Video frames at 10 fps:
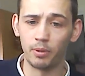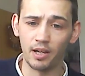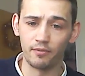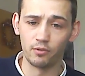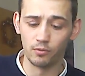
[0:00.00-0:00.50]

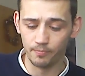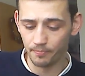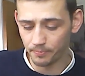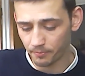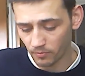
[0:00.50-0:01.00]
platform.
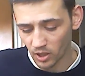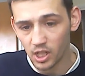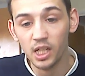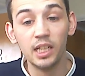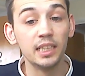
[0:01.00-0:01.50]

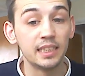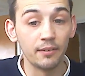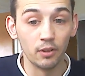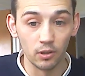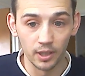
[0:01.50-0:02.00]
Let's
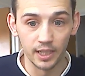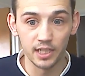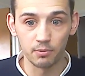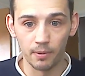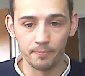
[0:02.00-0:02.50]
have a look in this
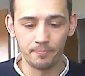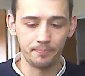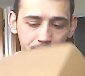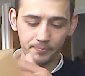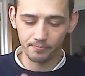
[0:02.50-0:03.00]

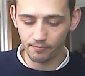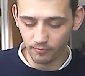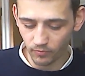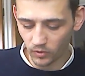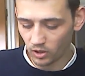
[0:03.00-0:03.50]
one.
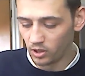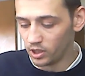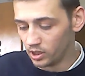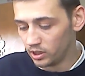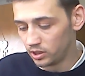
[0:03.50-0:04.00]

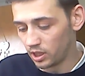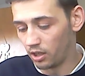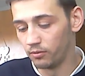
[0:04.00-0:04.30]
So,